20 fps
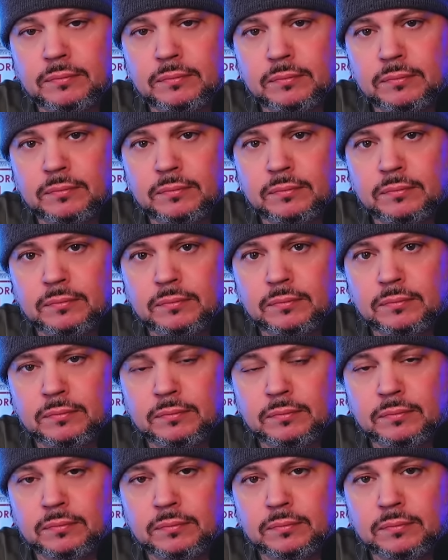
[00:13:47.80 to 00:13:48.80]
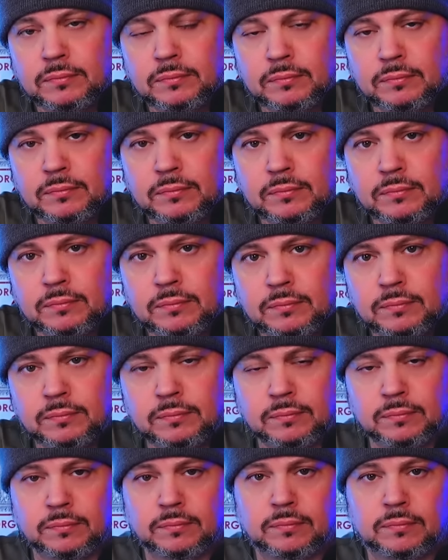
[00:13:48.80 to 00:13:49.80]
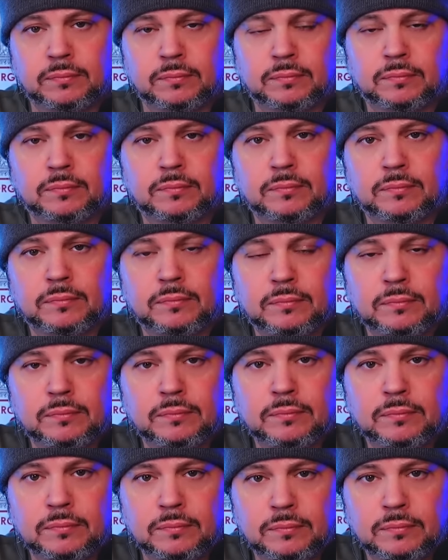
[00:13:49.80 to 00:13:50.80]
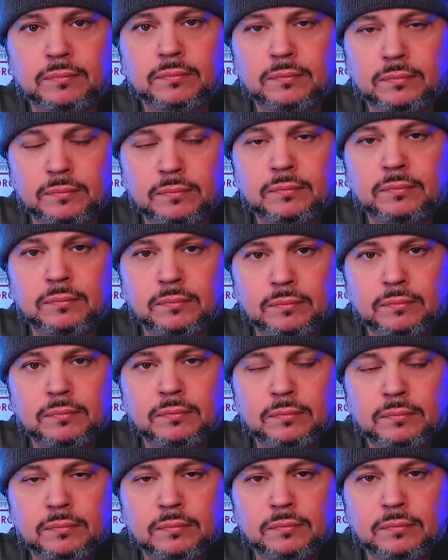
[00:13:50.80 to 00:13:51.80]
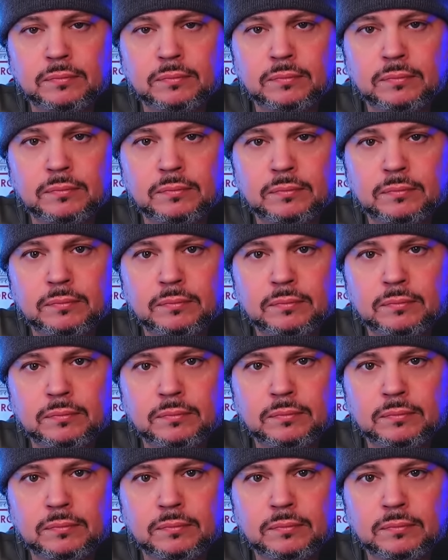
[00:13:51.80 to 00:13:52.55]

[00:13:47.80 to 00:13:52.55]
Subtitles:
[no speech]